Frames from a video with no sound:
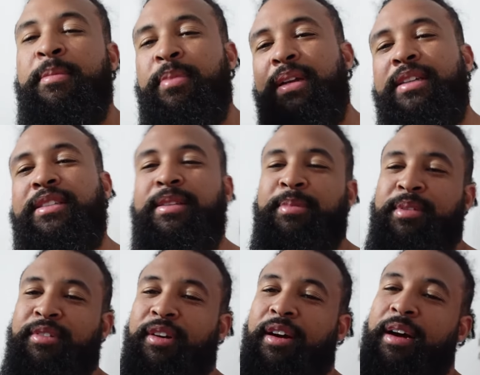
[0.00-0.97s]
Please
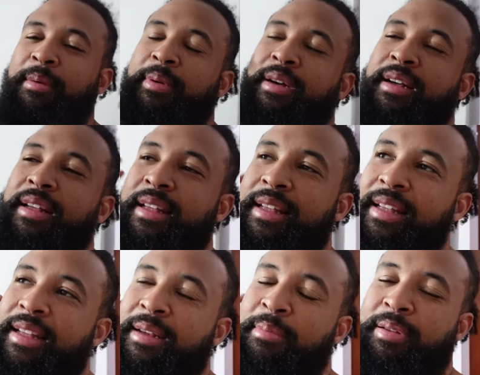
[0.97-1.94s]
subscribe.
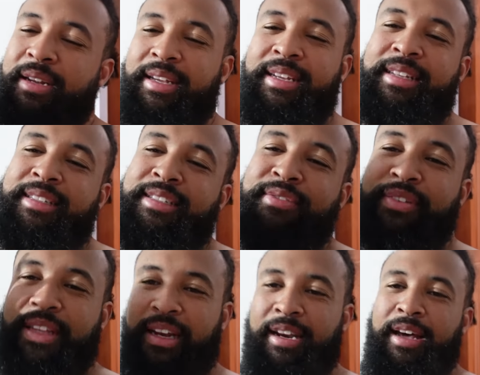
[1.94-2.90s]
please,
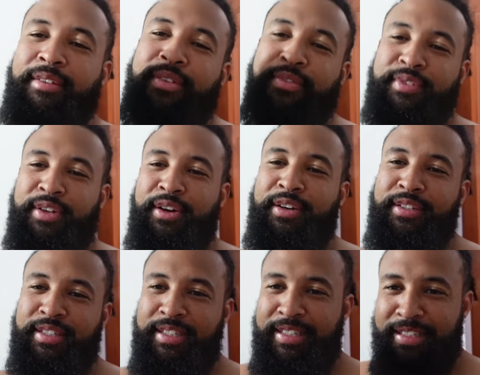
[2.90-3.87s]
for the love of God,
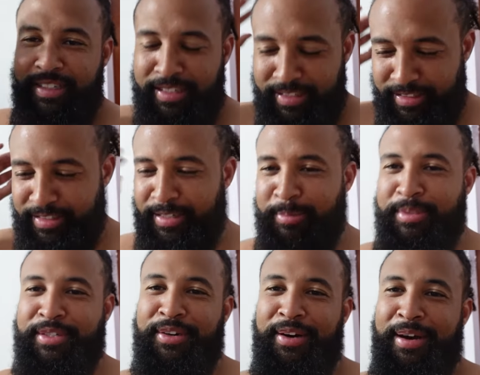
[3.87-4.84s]

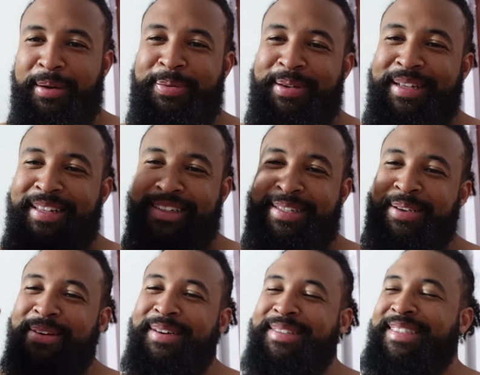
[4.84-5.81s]
subscribe
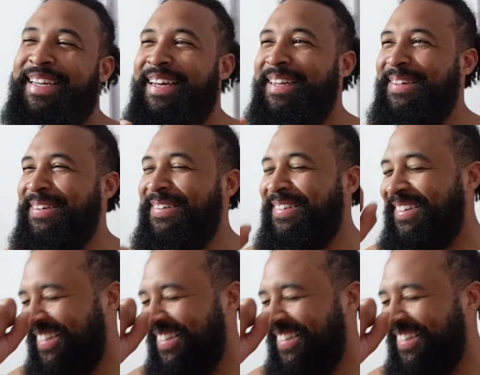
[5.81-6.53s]
to our channel.